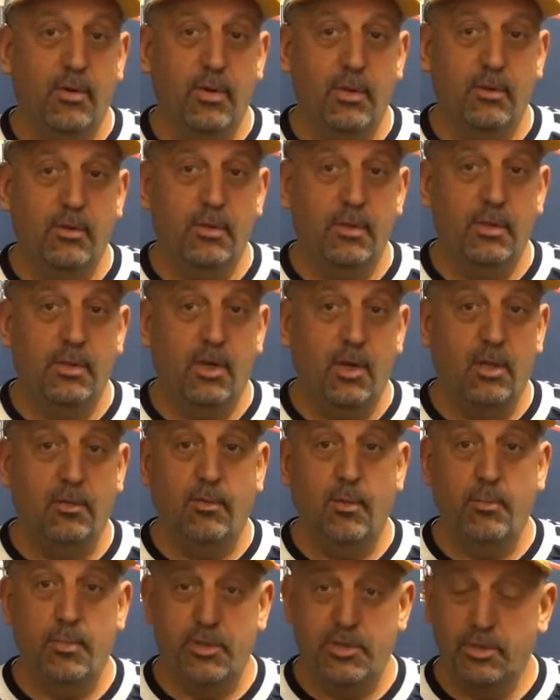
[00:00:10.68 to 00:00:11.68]
of
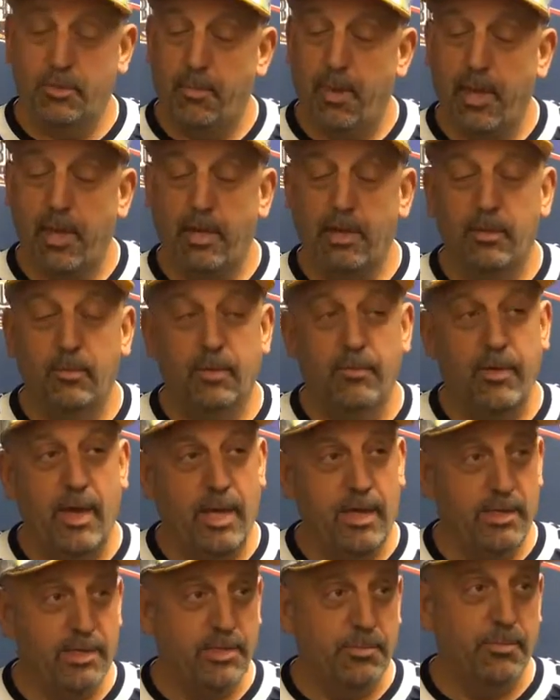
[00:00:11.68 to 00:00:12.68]
our pitching back. We've
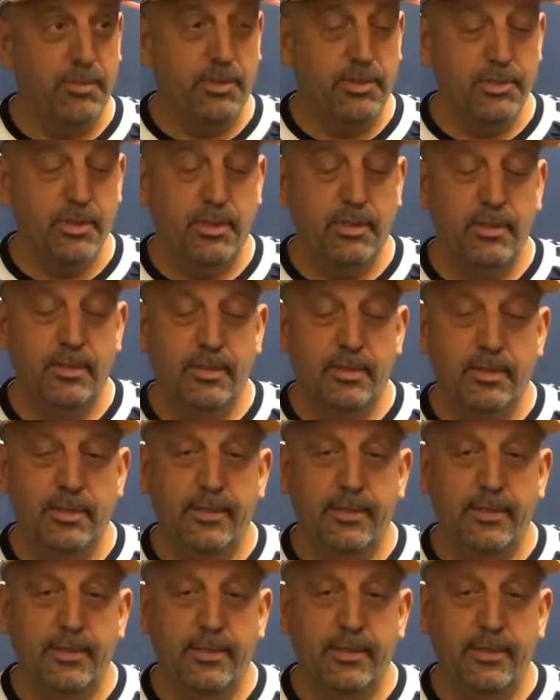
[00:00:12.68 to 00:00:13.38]
added some pitching.